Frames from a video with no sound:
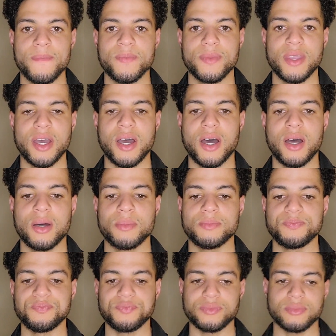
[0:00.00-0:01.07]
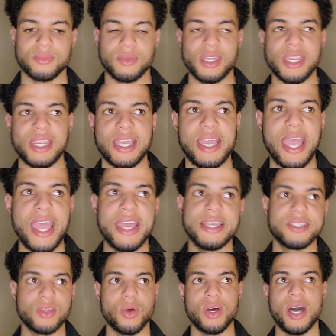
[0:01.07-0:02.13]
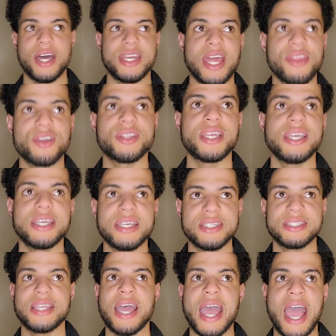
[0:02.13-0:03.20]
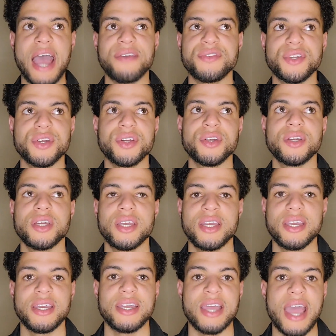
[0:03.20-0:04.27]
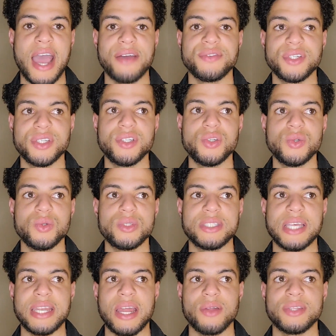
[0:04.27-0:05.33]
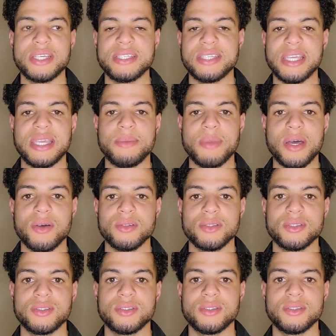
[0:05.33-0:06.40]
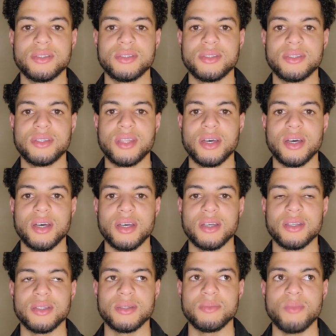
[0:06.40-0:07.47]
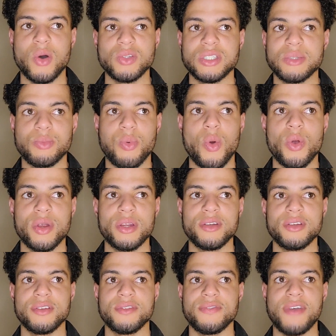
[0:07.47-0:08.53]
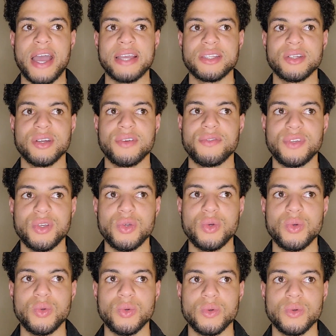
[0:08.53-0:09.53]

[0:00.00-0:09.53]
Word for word: Um, and so another thing is that after after you send out these emails, the most important factor of you